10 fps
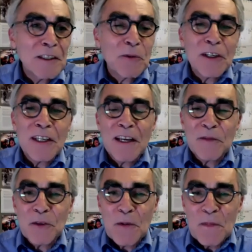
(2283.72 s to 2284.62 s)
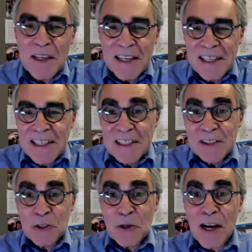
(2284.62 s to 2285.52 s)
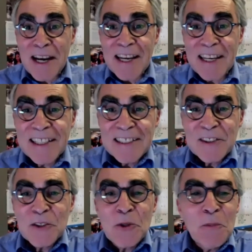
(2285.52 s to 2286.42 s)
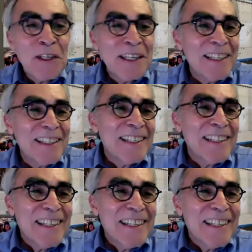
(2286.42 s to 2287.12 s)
that we're going to have to try to duplicate.